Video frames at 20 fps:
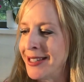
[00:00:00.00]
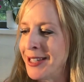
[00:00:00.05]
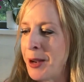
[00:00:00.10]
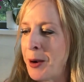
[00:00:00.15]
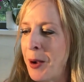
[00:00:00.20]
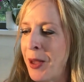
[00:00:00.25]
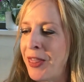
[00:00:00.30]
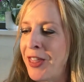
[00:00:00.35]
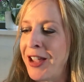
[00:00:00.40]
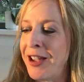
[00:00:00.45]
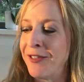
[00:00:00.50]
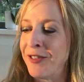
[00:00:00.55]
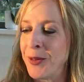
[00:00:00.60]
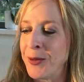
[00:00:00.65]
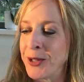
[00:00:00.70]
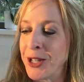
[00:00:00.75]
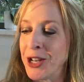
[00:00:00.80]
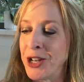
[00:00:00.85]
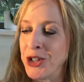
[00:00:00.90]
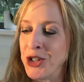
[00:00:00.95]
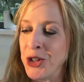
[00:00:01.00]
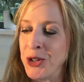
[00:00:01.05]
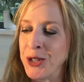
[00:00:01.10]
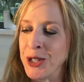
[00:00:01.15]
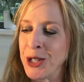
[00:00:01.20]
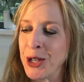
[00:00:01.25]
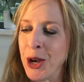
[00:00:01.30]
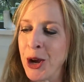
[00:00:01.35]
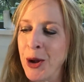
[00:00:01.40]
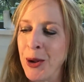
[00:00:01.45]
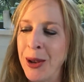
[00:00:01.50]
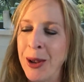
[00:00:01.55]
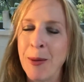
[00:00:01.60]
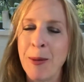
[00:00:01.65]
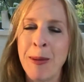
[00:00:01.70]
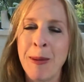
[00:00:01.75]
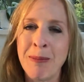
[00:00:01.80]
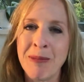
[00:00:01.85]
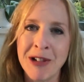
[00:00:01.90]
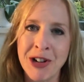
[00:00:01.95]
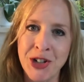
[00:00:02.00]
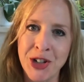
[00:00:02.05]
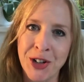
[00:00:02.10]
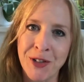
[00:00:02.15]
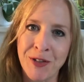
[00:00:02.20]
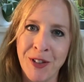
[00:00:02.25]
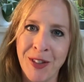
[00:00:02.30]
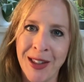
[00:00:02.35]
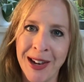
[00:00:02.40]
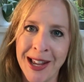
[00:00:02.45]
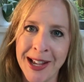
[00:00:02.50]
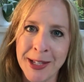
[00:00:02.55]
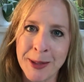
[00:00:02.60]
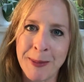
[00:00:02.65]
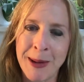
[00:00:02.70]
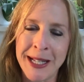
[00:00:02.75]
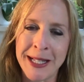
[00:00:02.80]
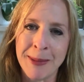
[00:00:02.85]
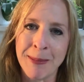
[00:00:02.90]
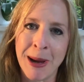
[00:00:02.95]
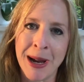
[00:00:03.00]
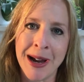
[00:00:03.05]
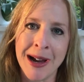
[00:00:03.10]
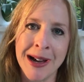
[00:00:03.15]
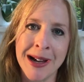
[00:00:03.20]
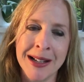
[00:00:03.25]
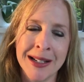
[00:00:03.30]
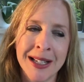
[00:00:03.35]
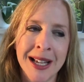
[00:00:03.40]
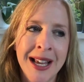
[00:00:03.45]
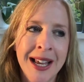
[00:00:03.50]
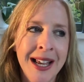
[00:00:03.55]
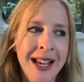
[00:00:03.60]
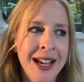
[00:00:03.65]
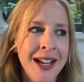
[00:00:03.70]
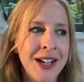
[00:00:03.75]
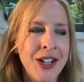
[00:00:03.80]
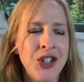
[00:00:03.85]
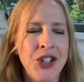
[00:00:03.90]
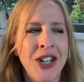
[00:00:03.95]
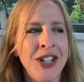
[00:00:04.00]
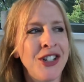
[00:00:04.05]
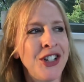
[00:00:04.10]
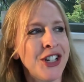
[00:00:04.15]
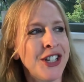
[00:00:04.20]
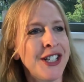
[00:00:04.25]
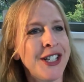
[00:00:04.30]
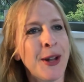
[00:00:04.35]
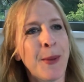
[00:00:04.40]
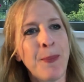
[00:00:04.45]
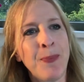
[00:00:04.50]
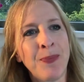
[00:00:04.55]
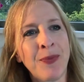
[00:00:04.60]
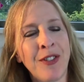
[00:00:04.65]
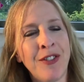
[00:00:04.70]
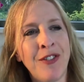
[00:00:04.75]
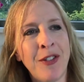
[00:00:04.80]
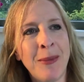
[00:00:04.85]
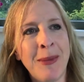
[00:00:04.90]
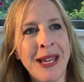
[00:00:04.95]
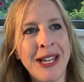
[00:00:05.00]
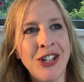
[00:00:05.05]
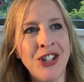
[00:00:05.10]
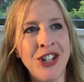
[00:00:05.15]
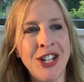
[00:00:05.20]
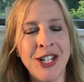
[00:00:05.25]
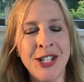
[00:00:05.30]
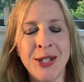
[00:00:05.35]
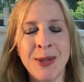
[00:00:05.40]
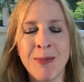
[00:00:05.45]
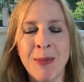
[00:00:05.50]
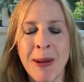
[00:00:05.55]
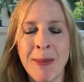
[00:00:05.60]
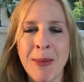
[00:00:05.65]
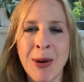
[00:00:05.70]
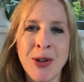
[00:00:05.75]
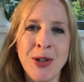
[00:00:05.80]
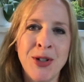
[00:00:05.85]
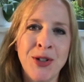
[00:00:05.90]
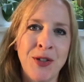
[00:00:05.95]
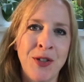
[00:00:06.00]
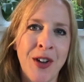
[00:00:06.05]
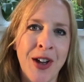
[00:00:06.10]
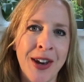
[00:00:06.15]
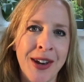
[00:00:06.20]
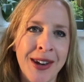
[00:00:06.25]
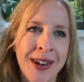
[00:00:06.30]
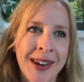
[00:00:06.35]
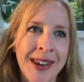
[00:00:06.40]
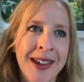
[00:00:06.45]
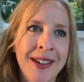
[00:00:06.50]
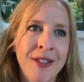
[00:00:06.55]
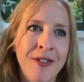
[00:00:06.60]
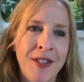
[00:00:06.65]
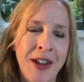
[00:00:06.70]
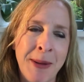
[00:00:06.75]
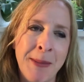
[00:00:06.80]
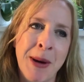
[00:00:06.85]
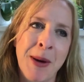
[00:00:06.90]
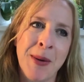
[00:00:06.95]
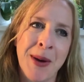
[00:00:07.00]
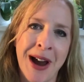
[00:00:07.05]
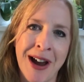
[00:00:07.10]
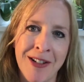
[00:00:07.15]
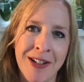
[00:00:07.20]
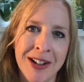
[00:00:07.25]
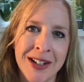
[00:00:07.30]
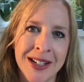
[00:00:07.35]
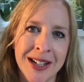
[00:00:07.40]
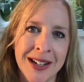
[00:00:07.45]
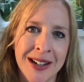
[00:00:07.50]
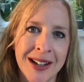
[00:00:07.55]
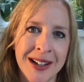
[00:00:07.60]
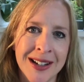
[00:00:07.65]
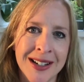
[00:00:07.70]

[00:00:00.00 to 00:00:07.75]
So I think if I was going to choose a girl, it would be Bridget from The Last Piece of My Heart, because she's just, for me, she's my most fun female character.